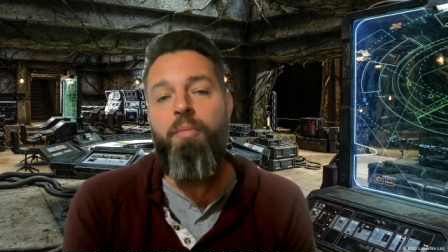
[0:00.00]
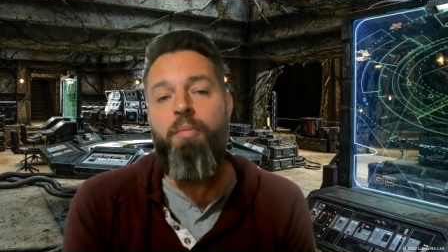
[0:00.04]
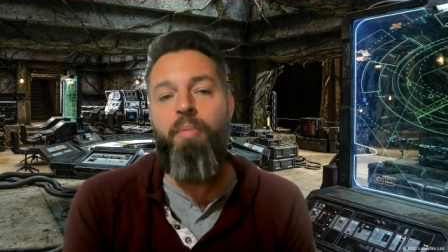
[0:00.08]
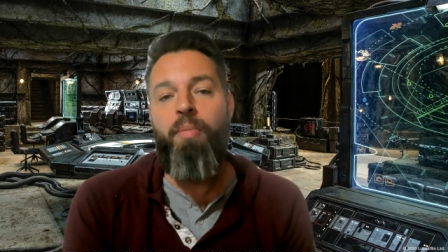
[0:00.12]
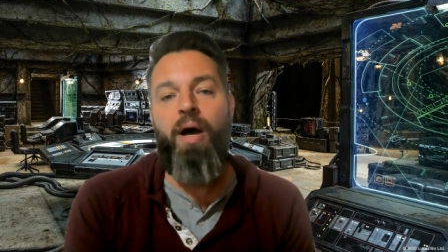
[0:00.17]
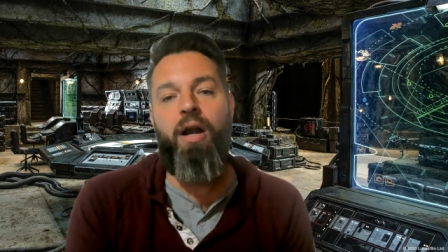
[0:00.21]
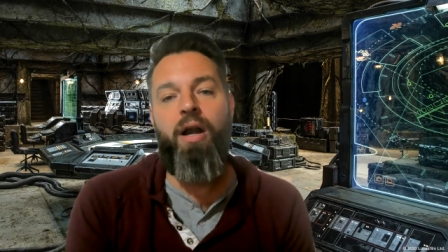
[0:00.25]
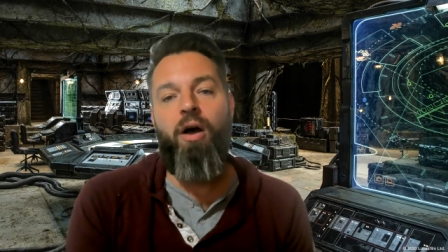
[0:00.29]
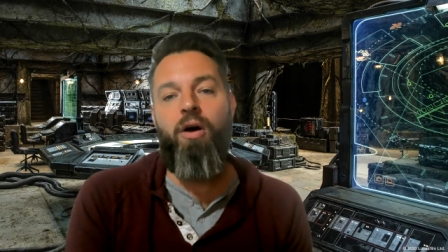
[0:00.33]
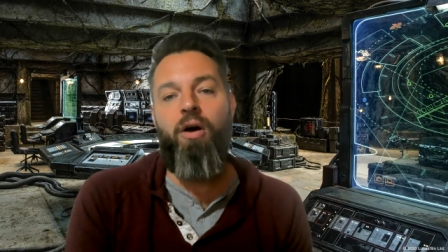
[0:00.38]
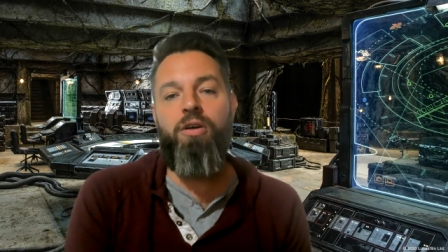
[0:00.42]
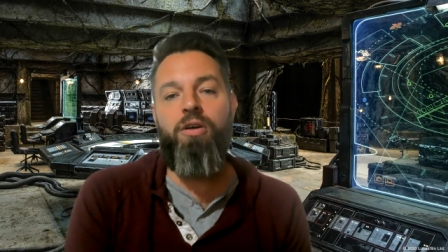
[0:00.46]

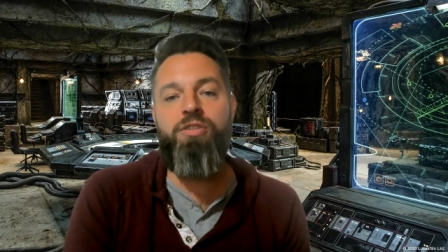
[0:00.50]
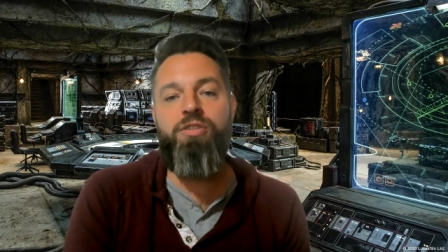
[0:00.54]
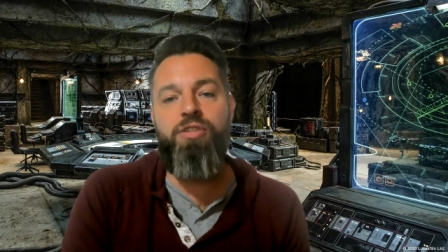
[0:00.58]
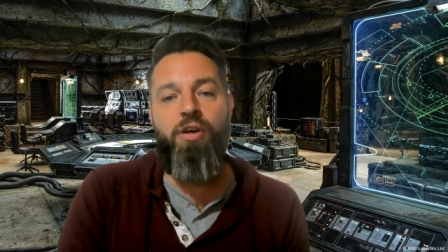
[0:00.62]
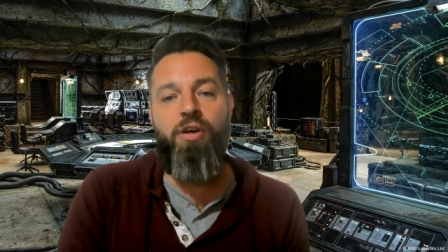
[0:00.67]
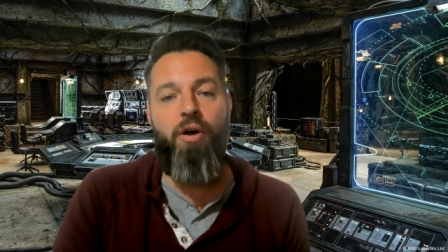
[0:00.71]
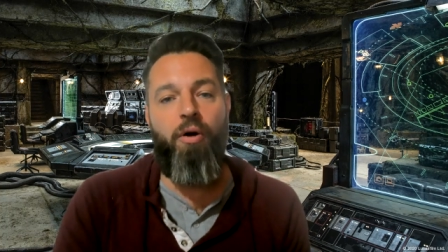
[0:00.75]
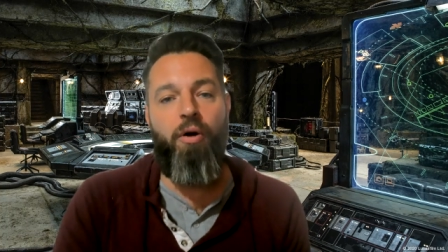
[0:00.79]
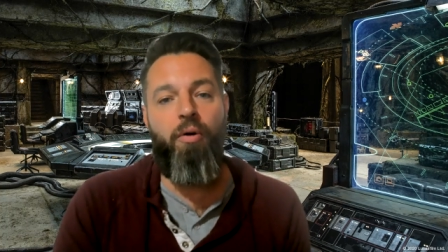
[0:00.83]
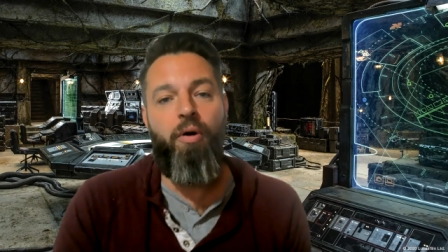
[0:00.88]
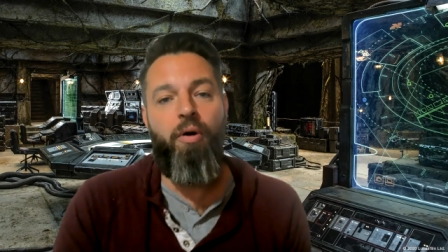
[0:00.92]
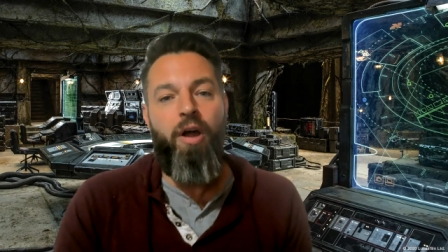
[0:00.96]
But
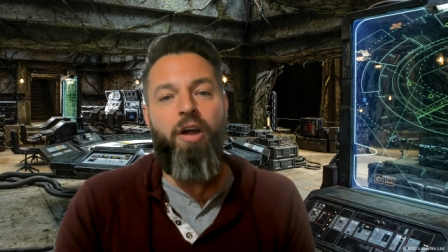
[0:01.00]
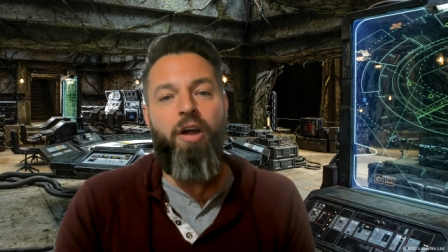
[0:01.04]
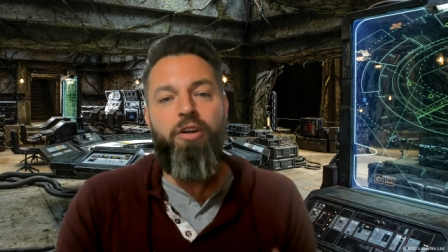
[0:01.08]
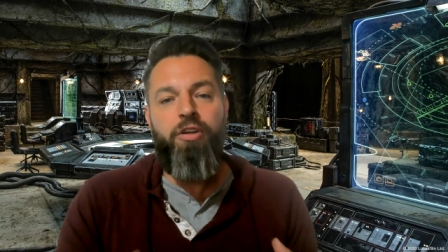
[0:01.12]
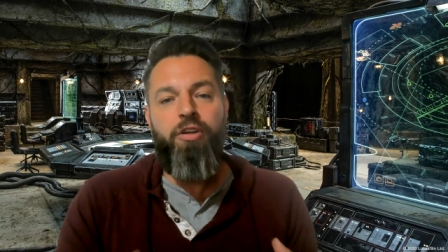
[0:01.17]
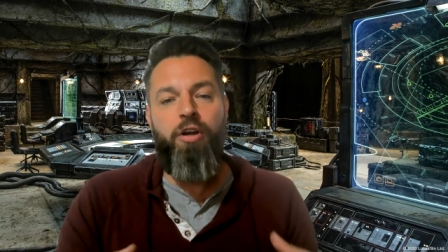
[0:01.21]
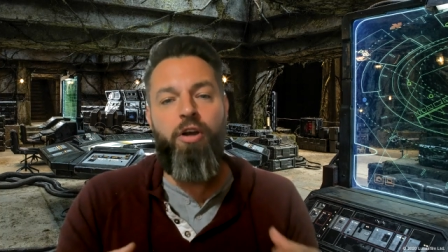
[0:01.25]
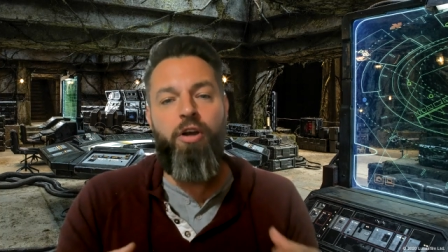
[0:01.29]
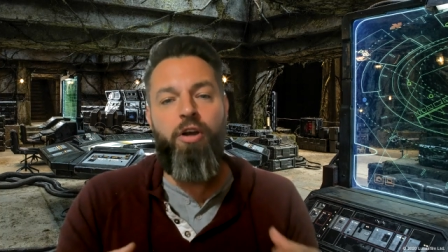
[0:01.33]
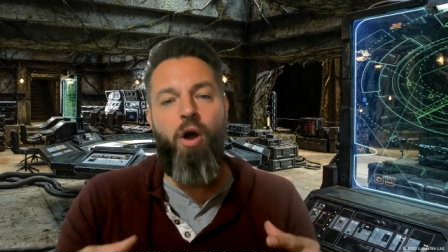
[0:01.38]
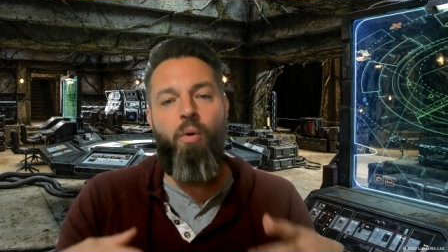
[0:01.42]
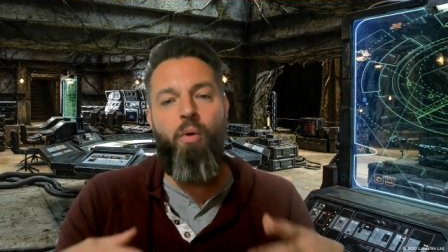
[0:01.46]
also,
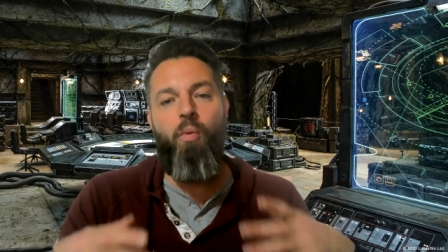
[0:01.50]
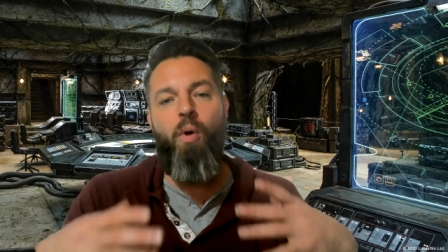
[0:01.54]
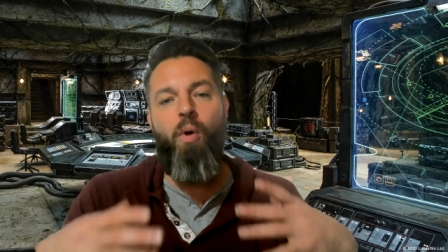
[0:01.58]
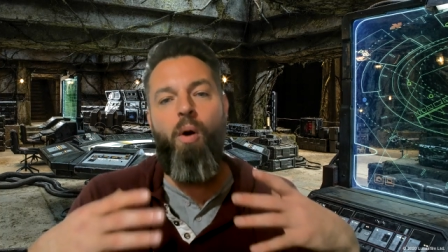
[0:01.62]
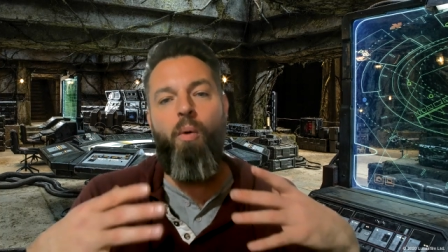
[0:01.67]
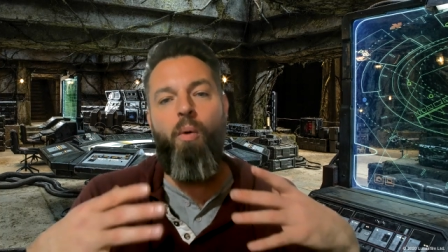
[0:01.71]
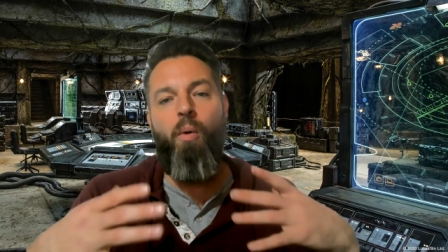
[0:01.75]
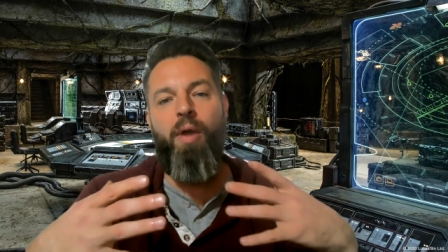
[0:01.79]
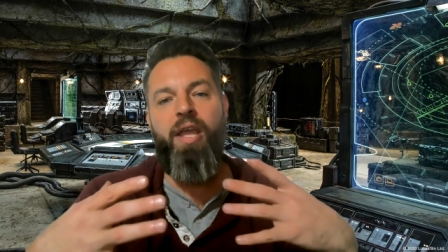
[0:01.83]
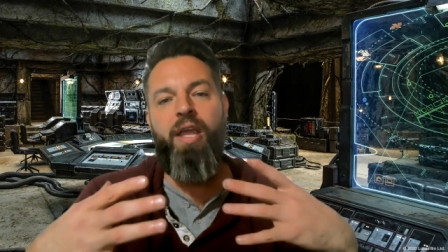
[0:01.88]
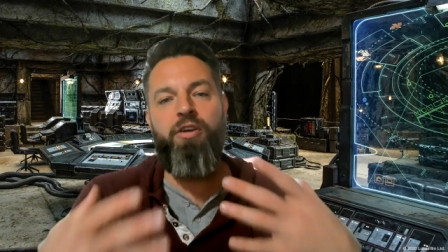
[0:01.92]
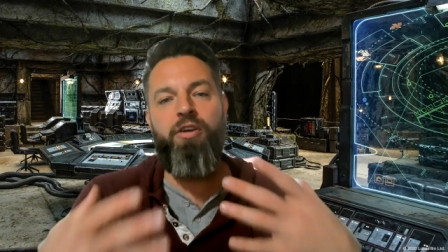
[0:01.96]
you know
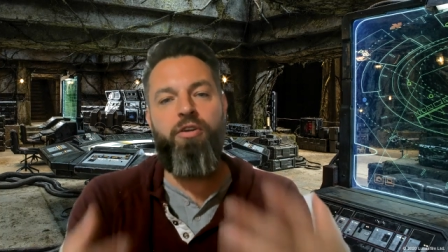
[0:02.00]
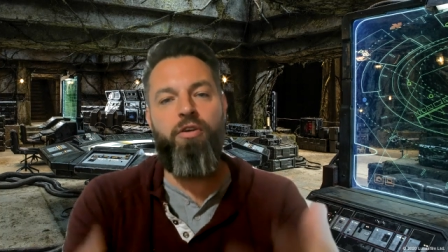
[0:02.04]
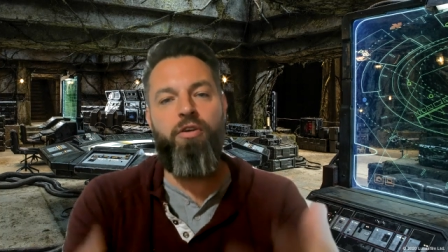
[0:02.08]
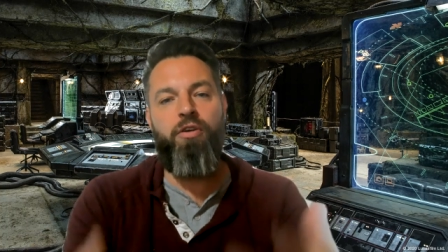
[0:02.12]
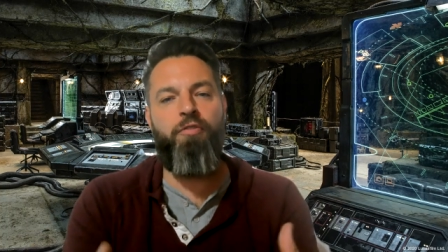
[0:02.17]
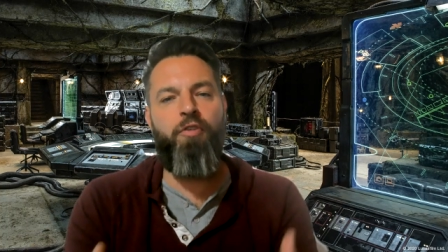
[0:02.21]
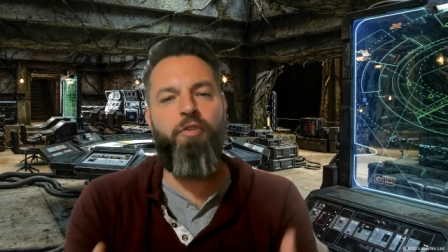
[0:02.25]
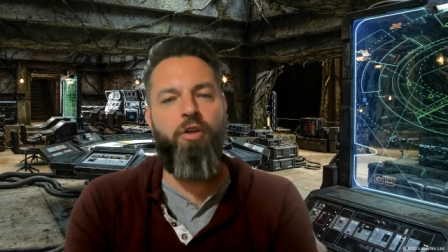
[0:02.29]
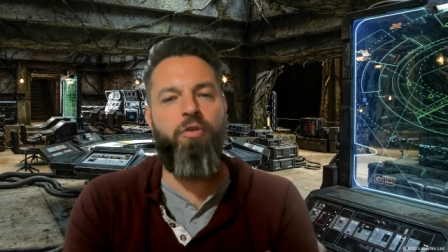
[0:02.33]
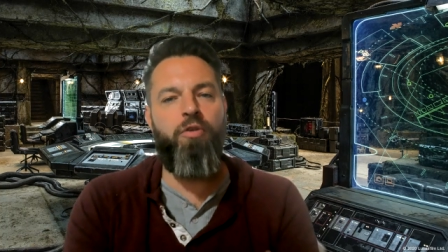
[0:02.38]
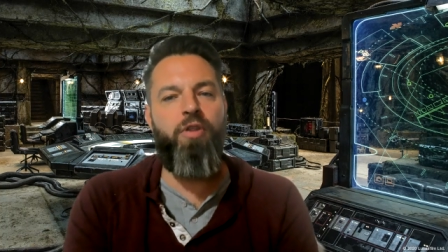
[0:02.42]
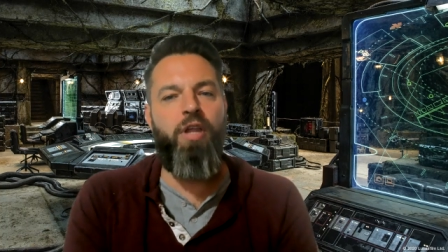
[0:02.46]
what we can do for you